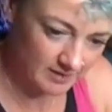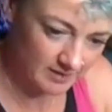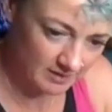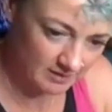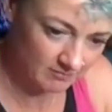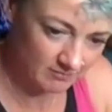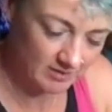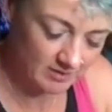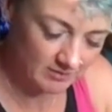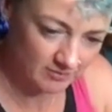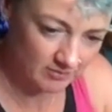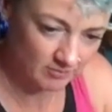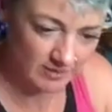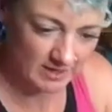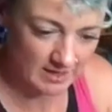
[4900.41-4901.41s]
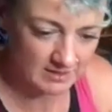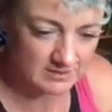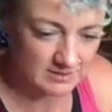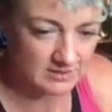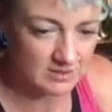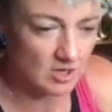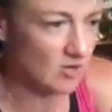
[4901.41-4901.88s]
getting rid of all my
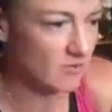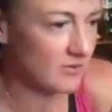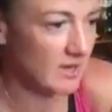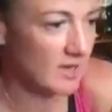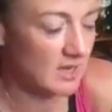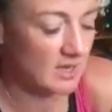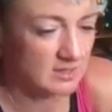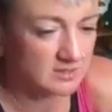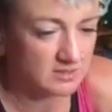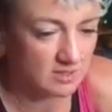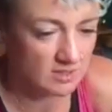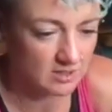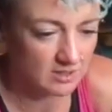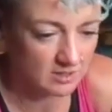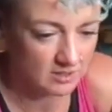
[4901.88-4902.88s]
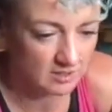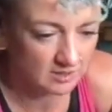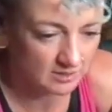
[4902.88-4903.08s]
excess over here so that